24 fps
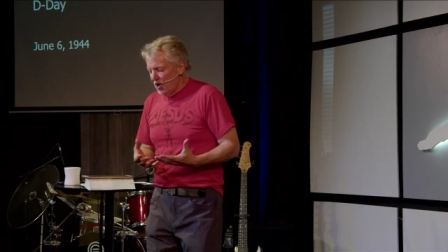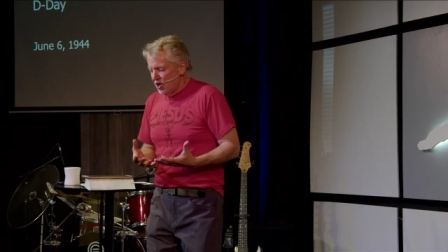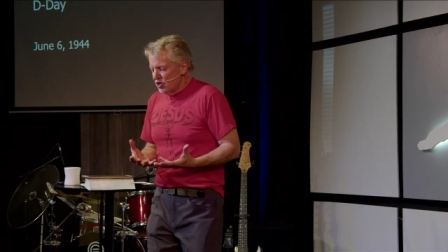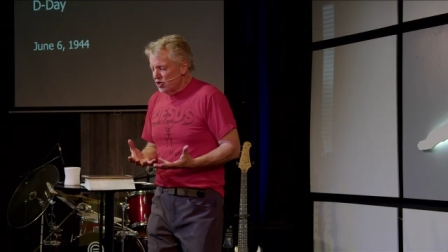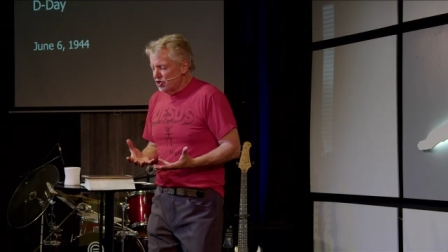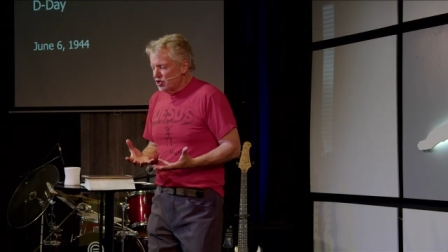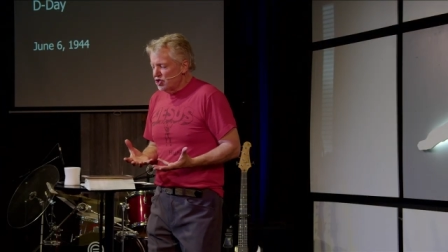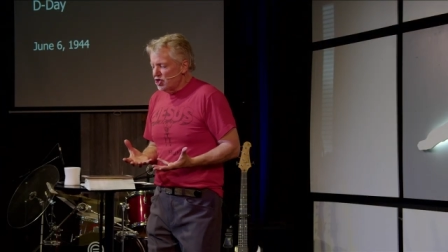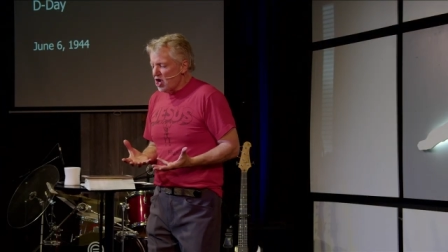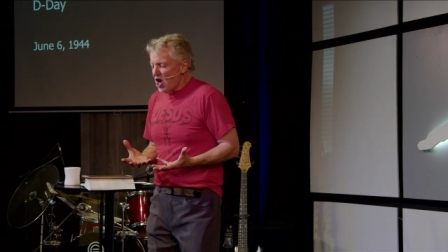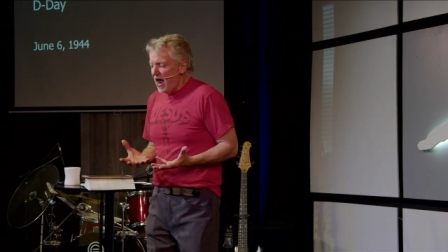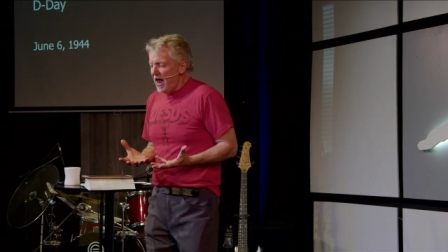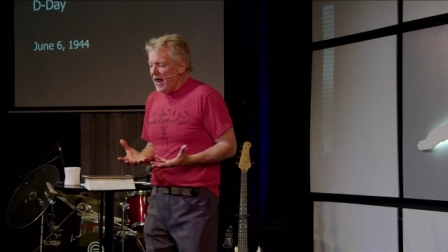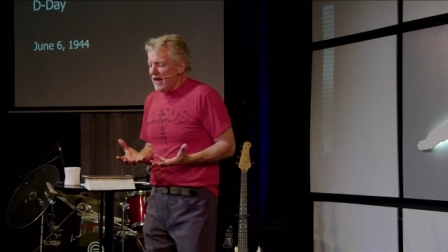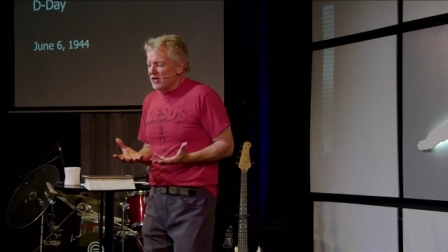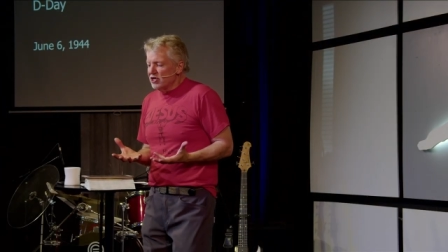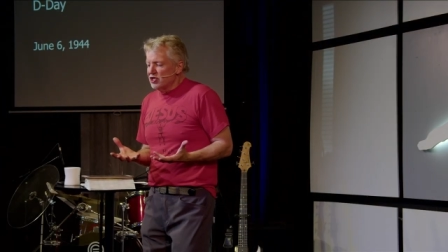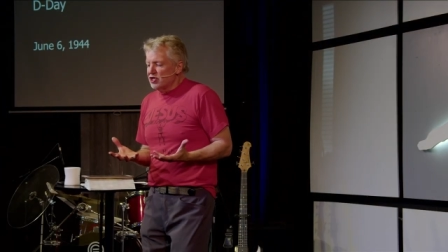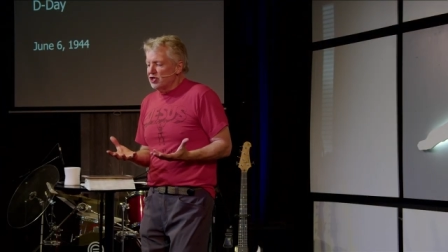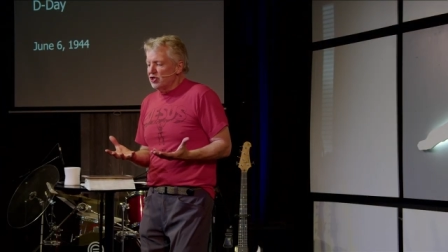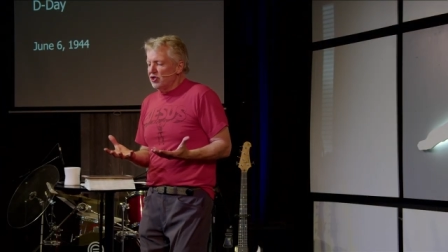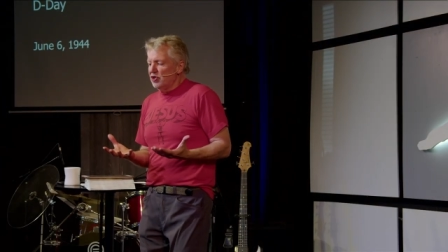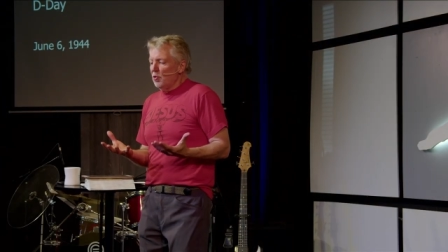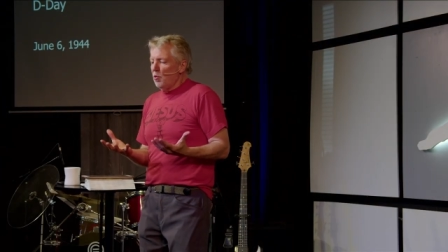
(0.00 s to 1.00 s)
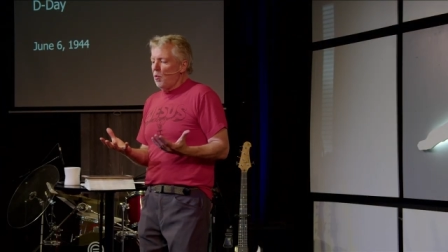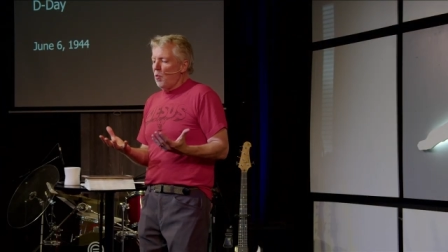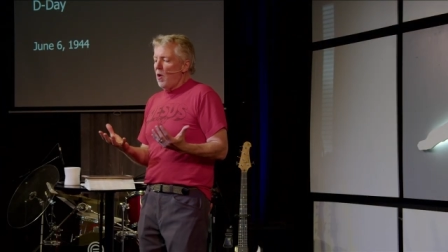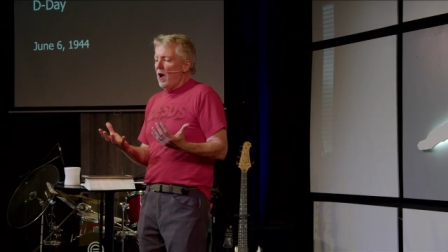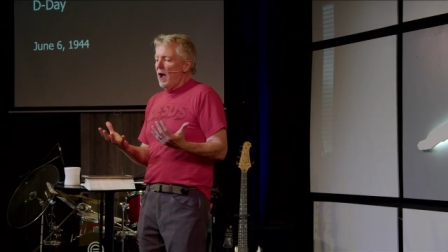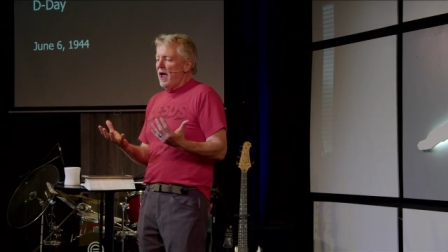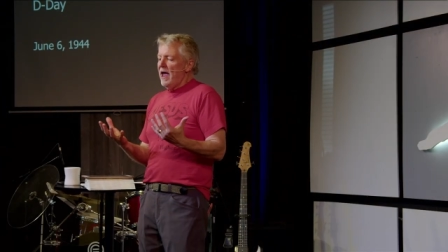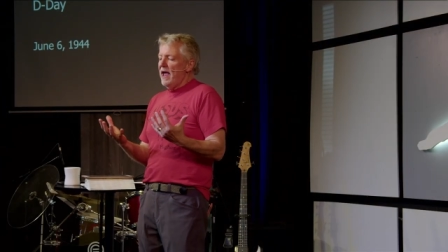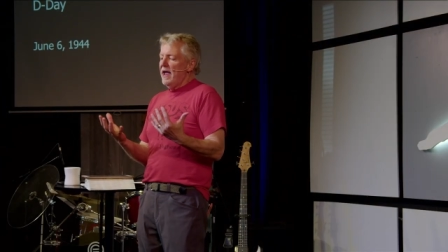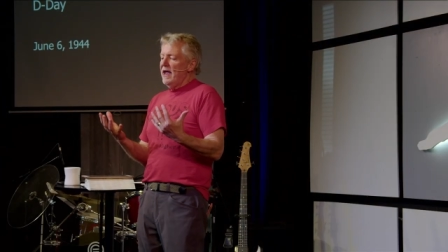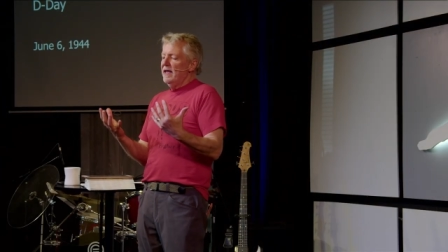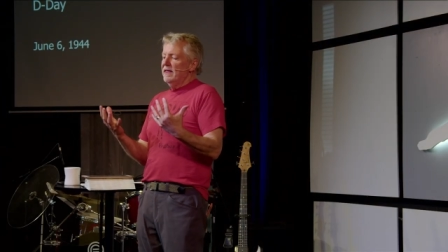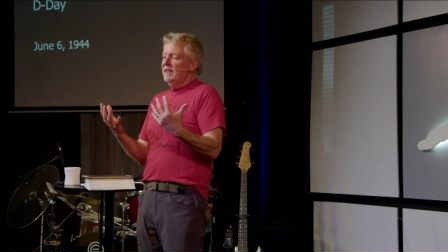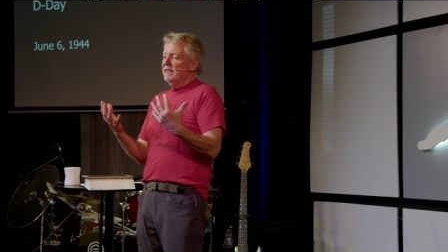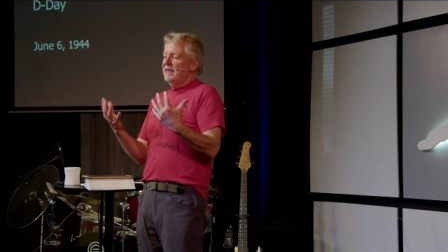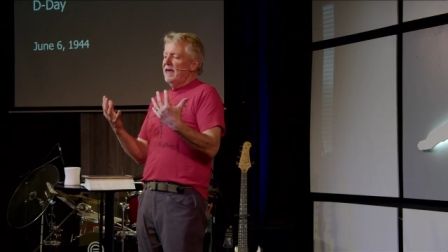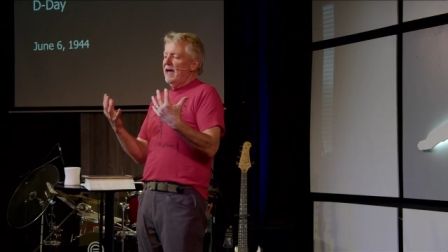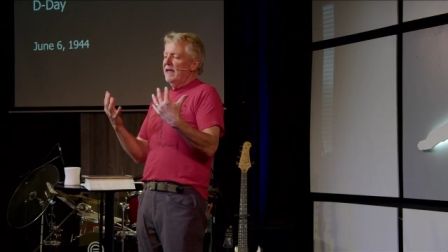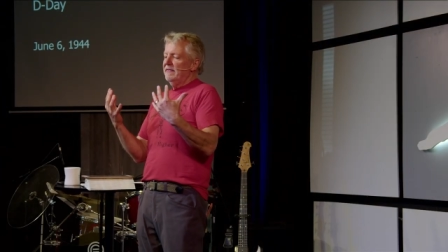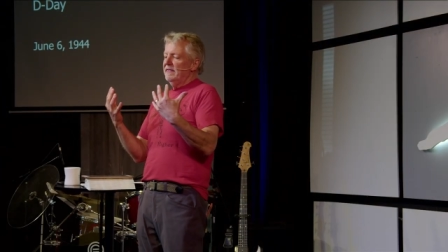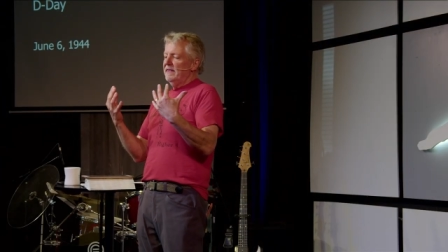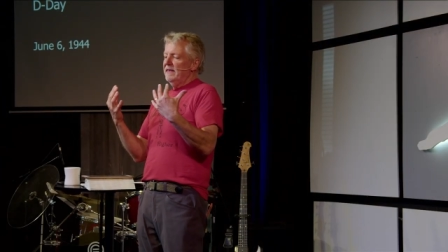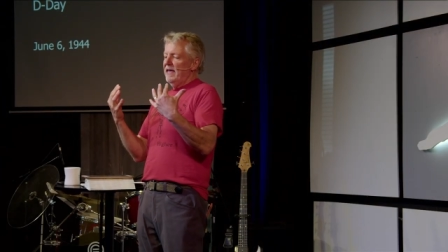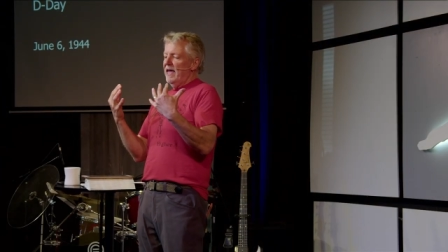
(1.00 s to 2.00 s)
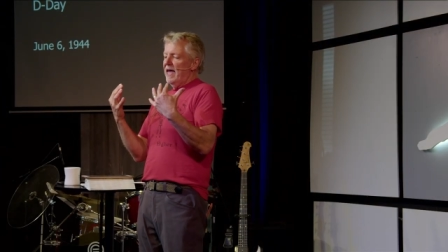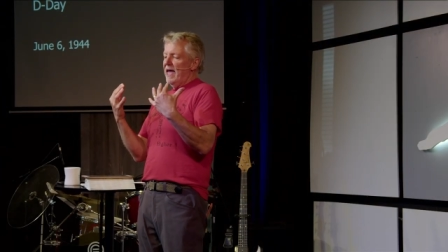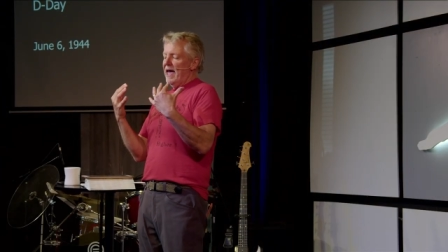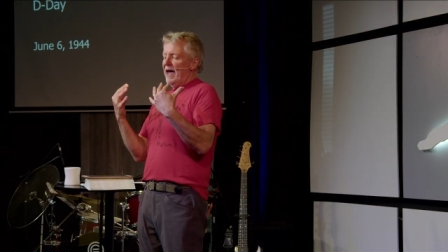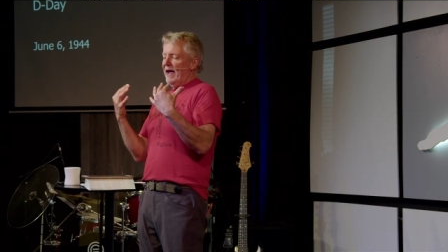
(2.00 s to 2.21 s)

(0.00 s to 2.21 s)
changed the way that the